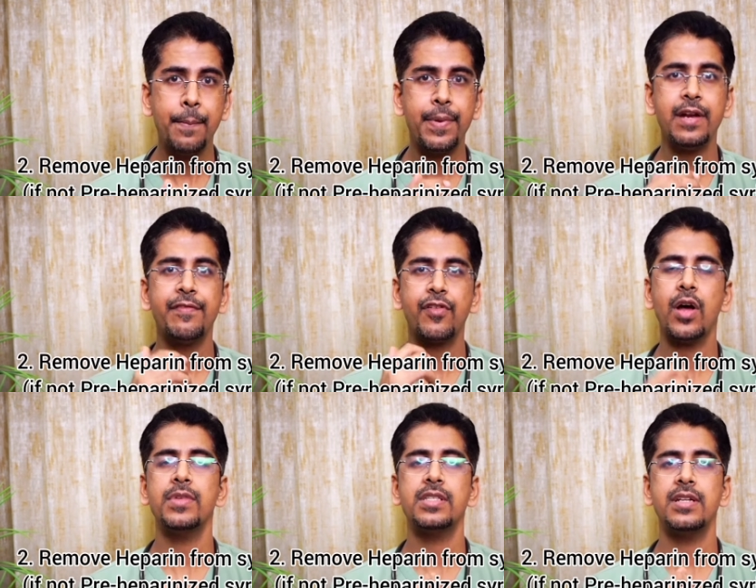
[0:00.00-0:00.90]
heparin
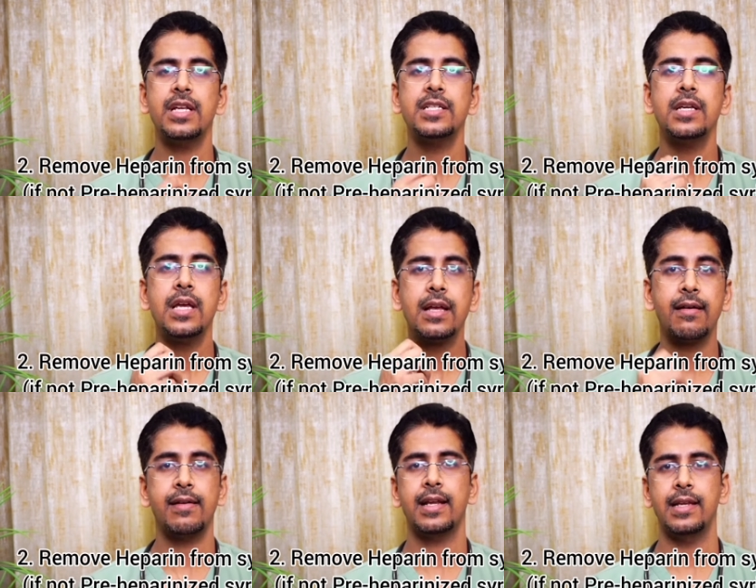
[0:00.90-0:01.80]
from the syringe
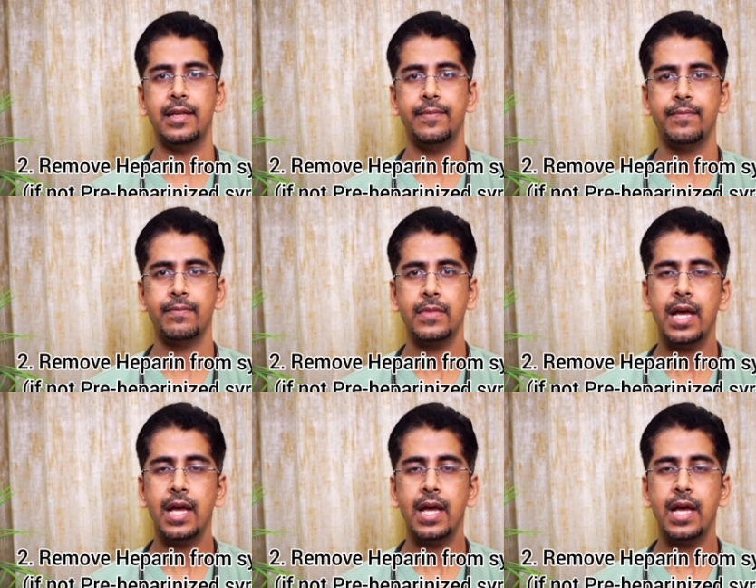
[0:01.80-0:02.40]
correctly.